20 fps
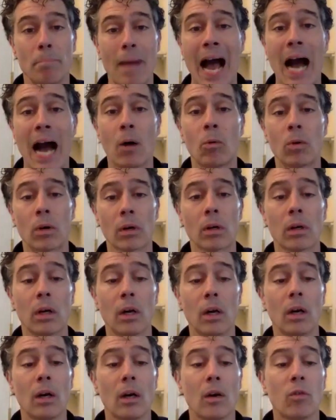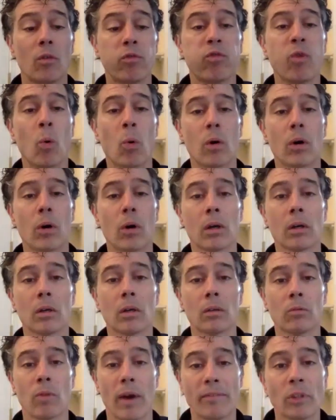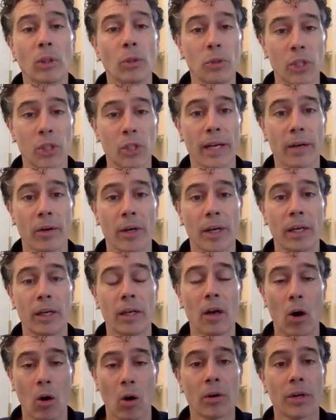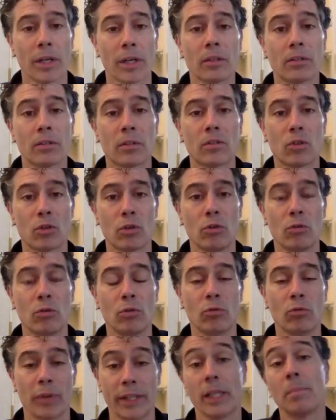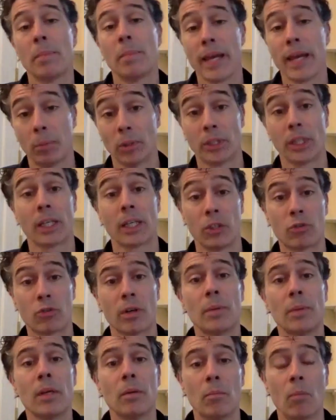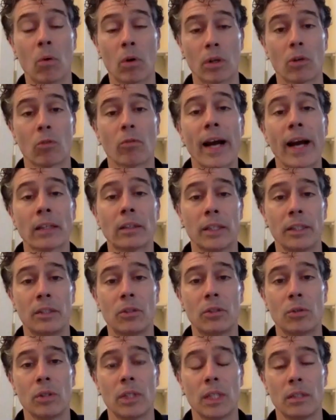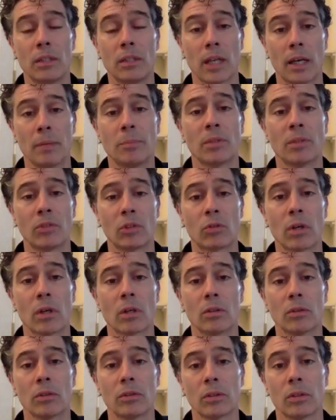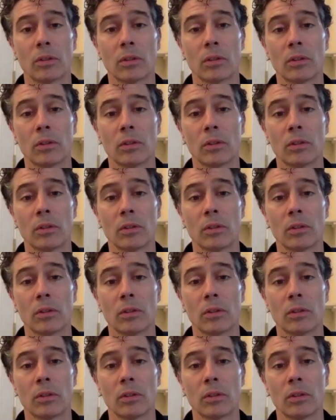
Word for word: power for revolutionary artists to really be able to contribute more directly to these types of struggles?